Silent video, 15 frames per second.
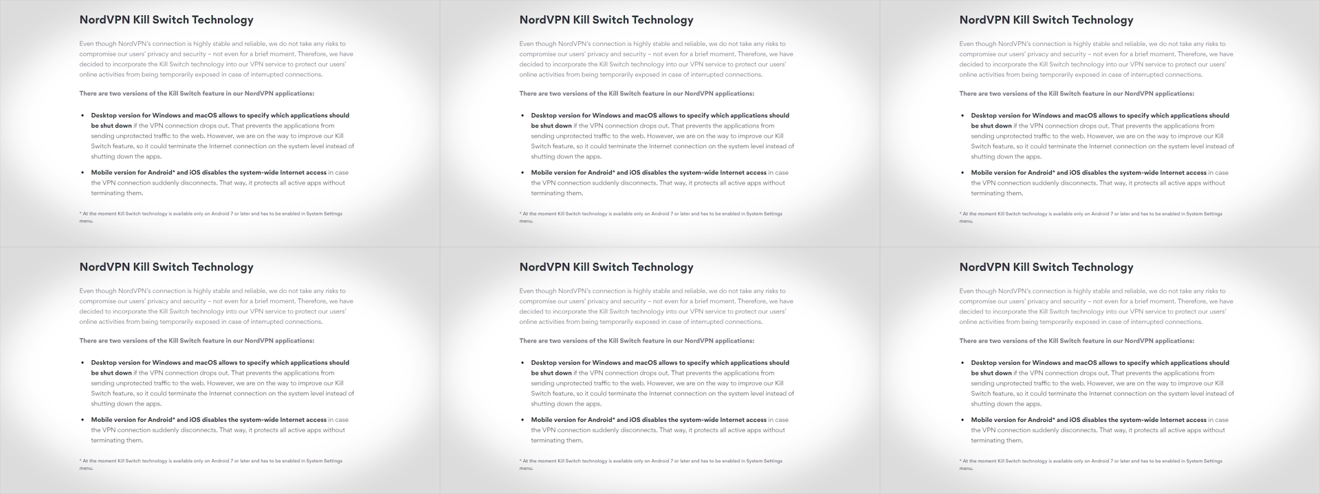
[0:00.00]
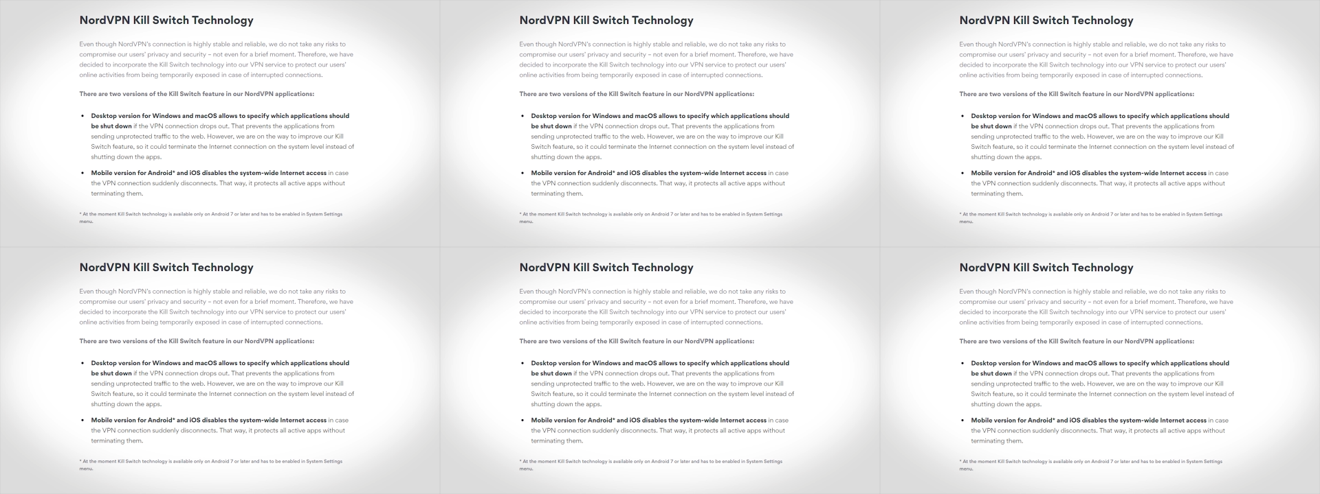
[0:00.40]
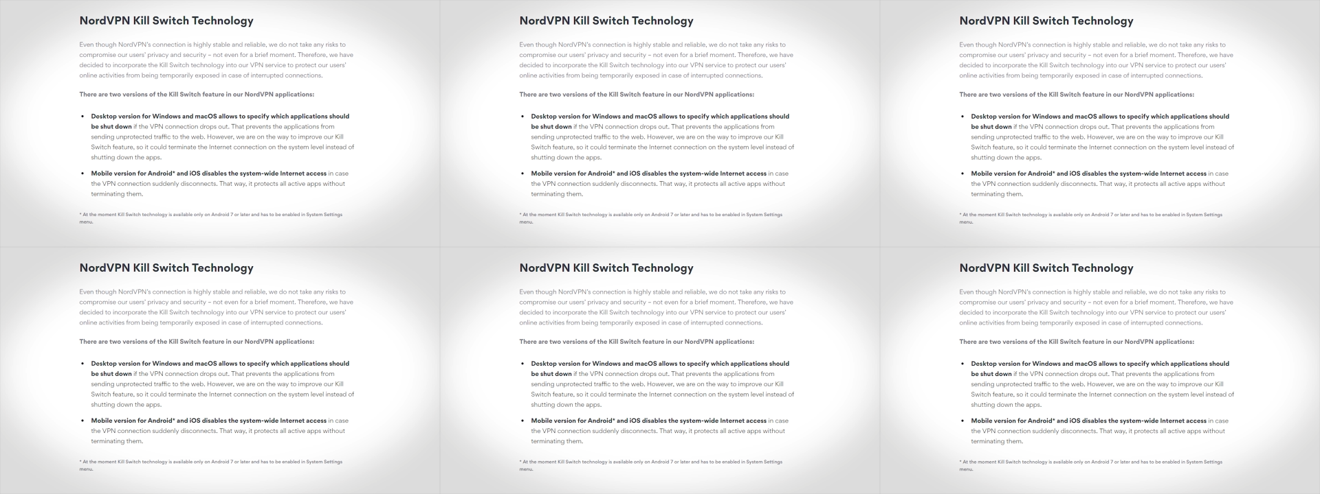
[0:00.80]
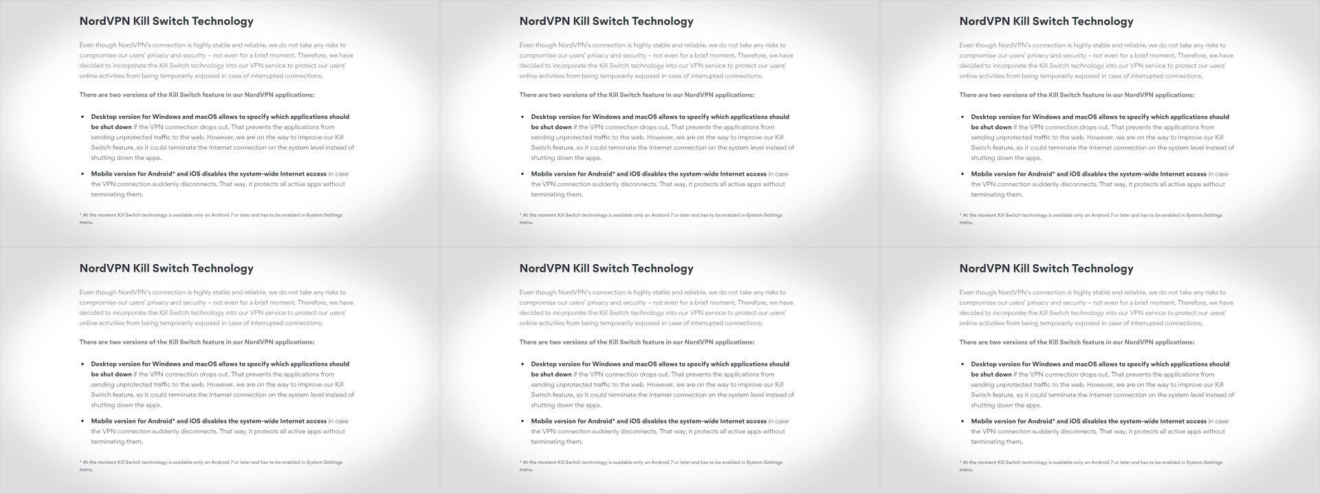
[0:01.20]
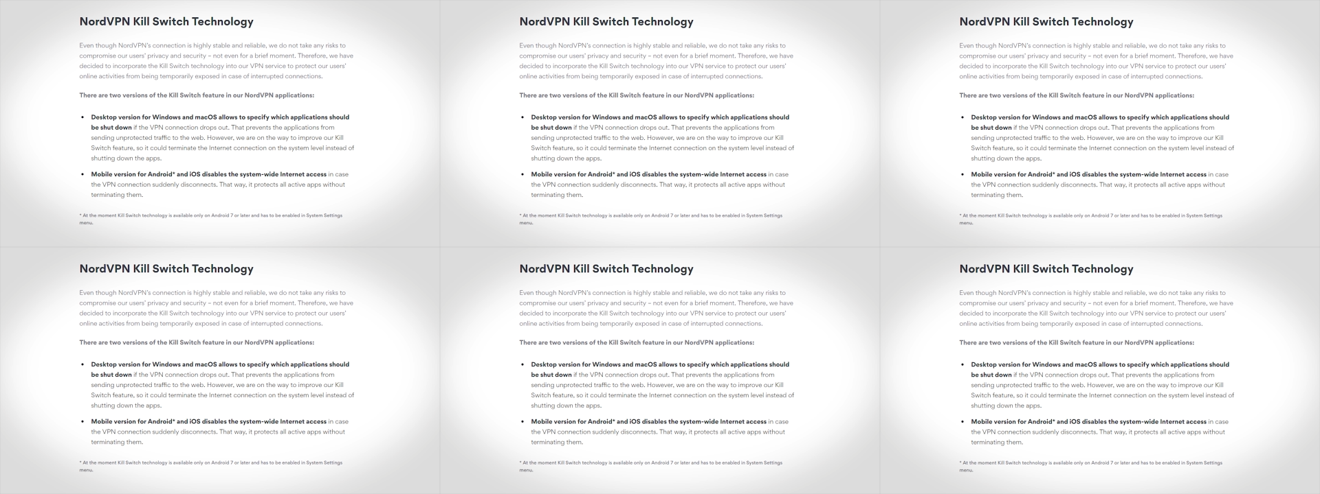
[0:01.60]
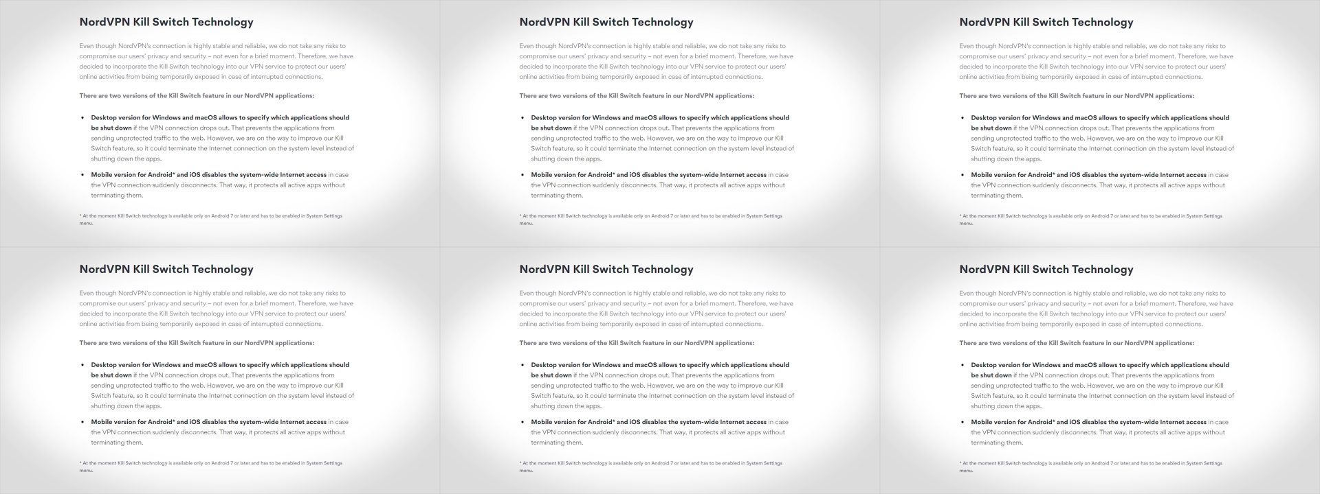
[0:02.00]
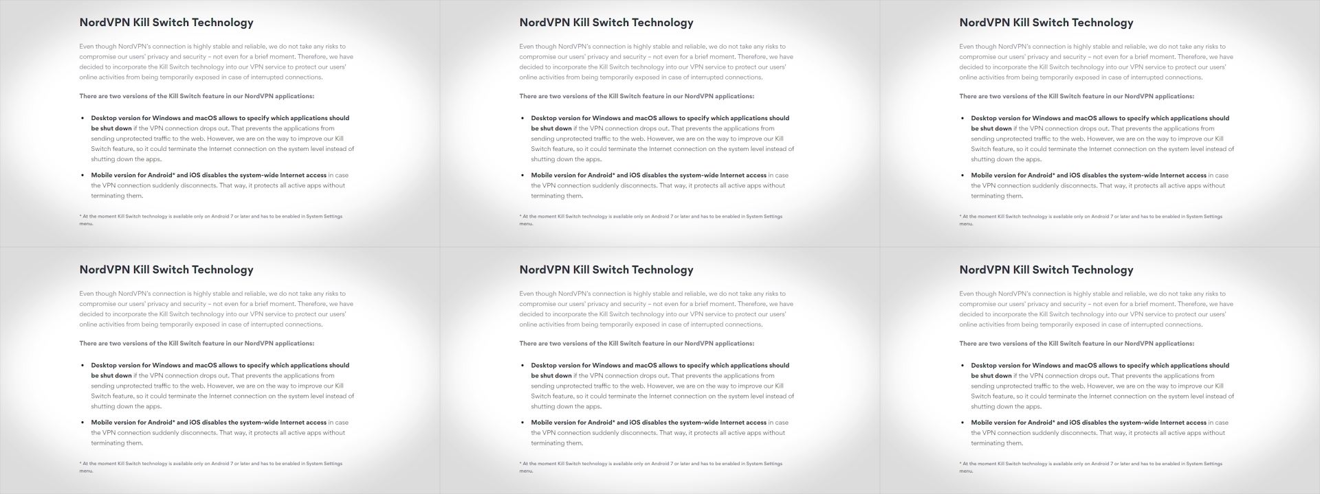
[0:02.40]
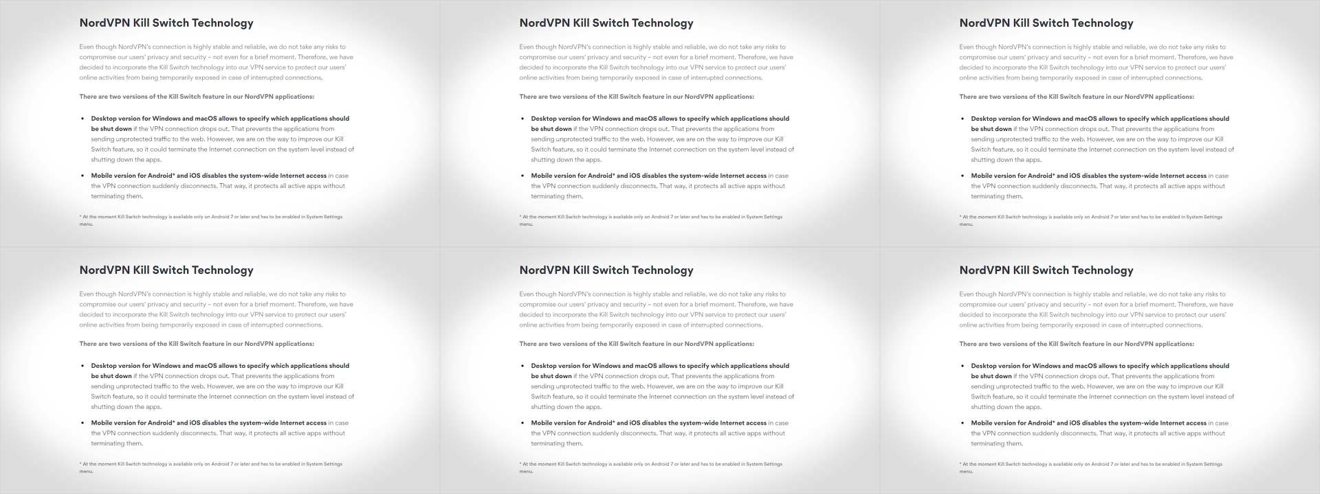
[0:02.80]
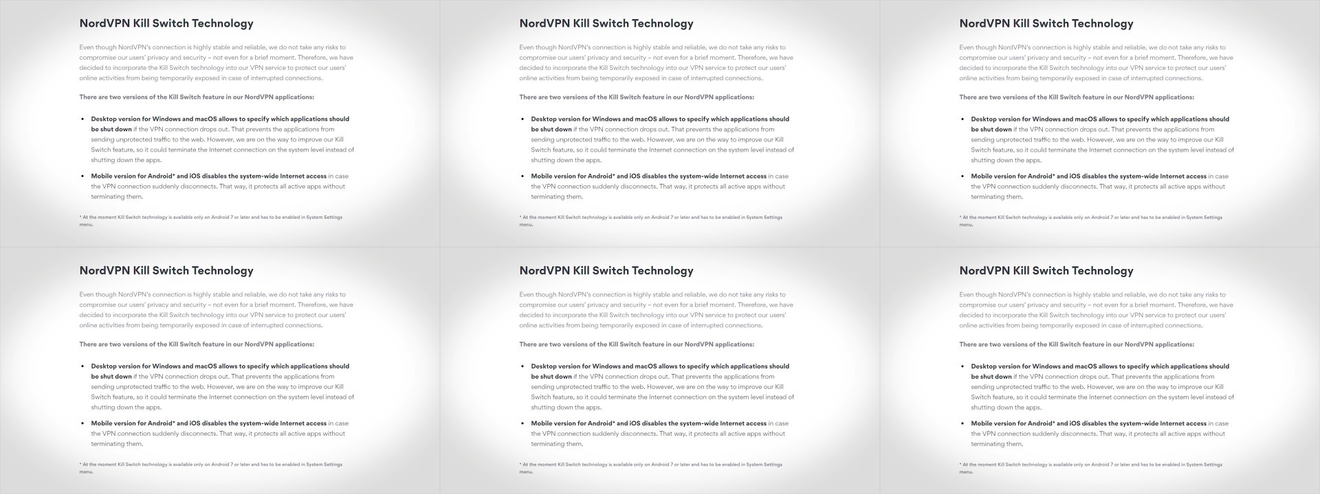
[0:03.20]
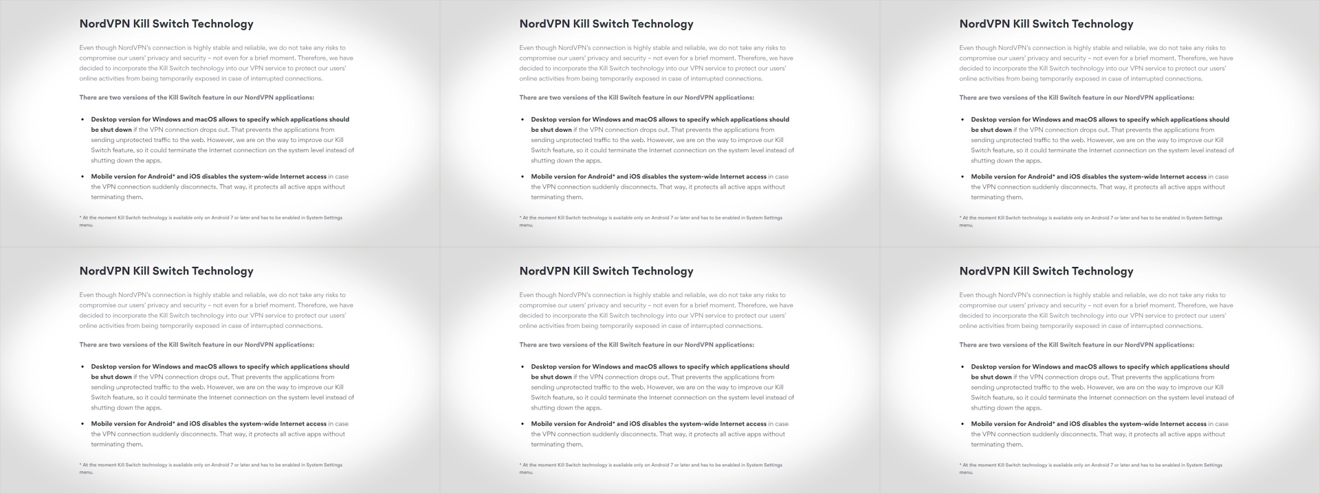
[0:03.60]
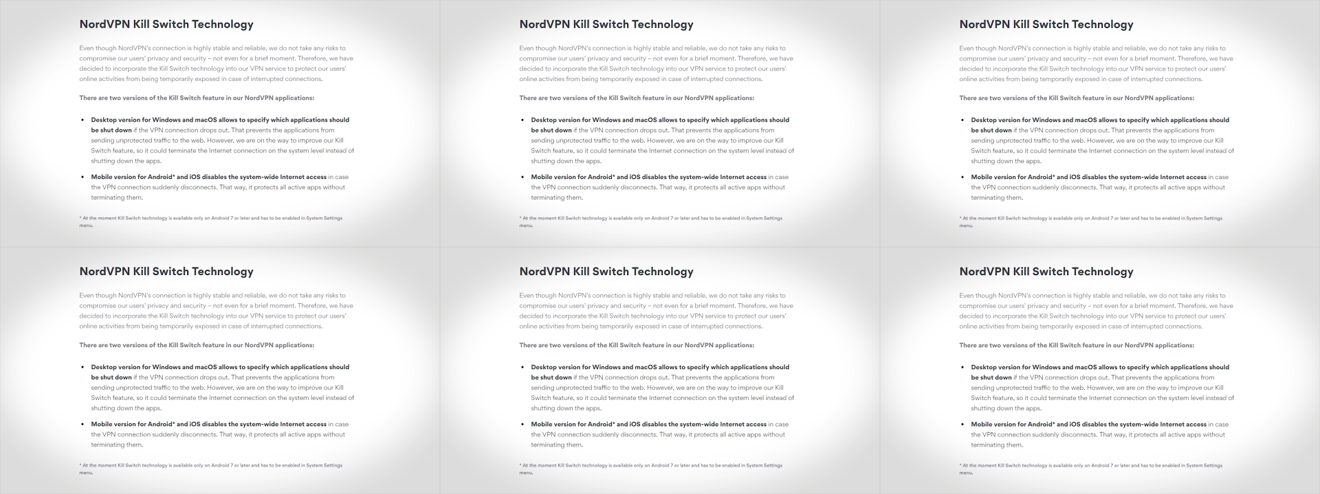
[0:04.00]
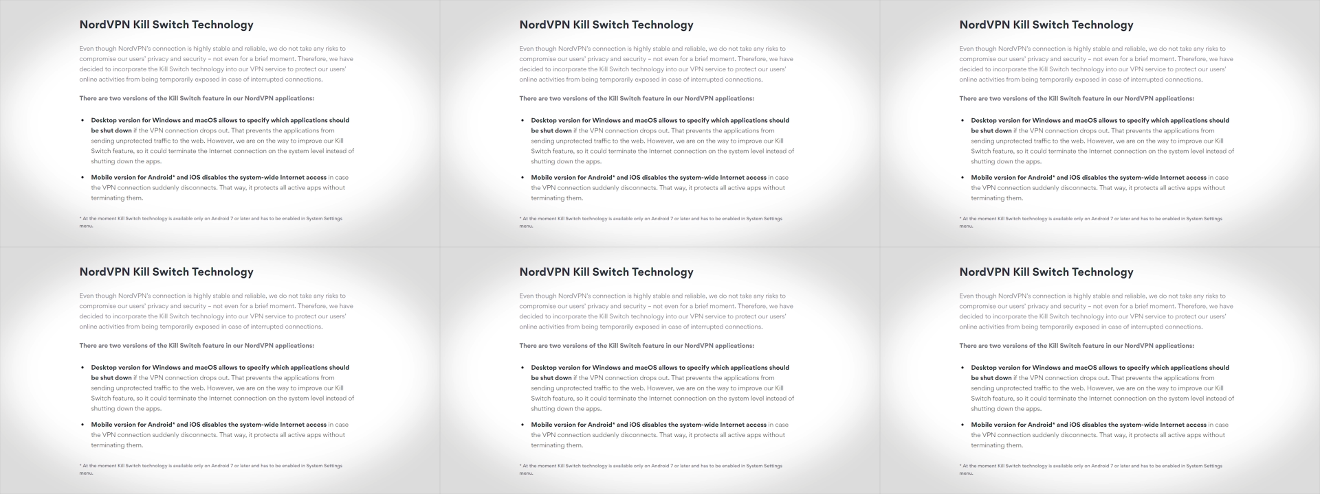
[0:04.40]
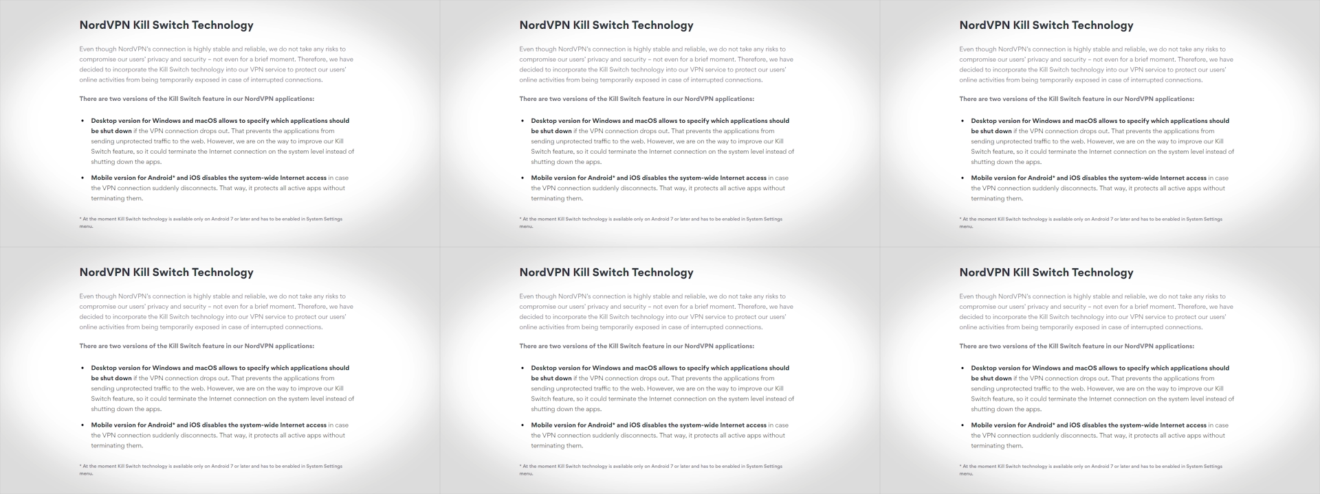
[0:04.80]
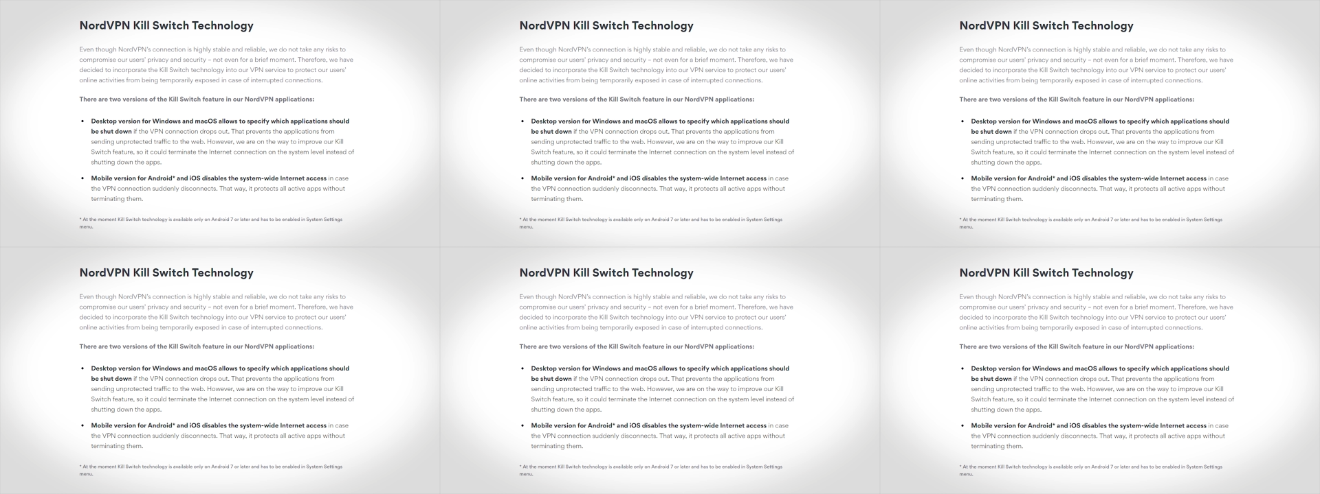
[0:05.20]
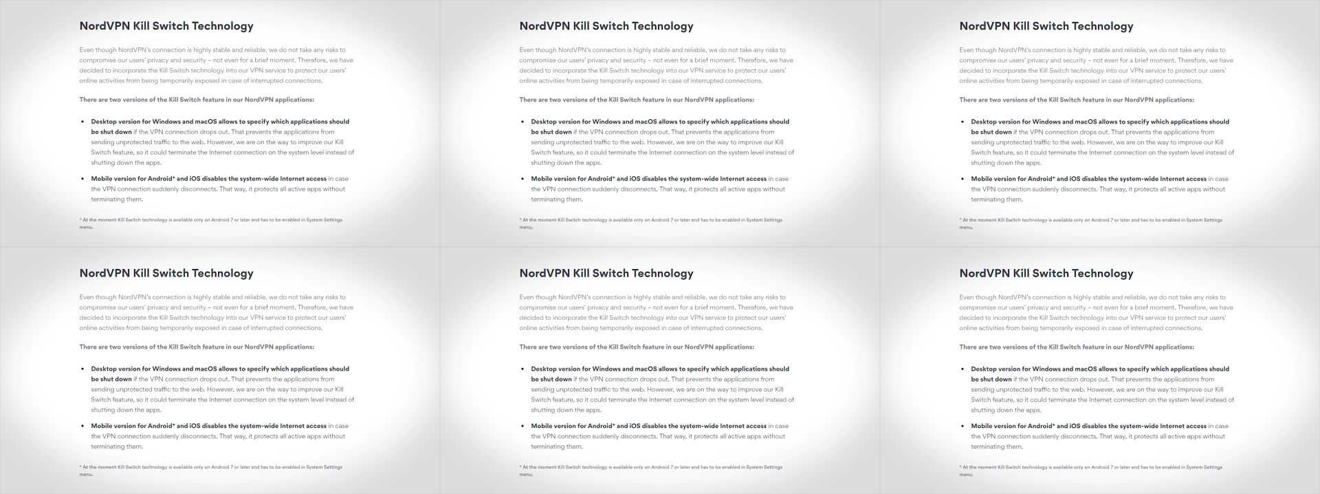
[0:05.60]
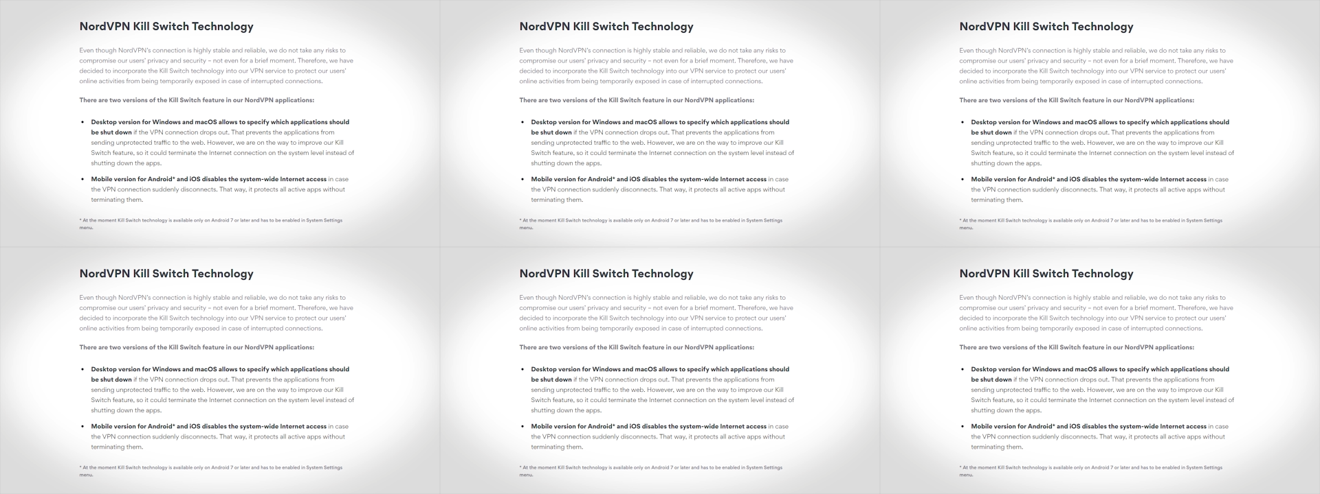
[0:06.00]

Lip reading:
(no speaker visible)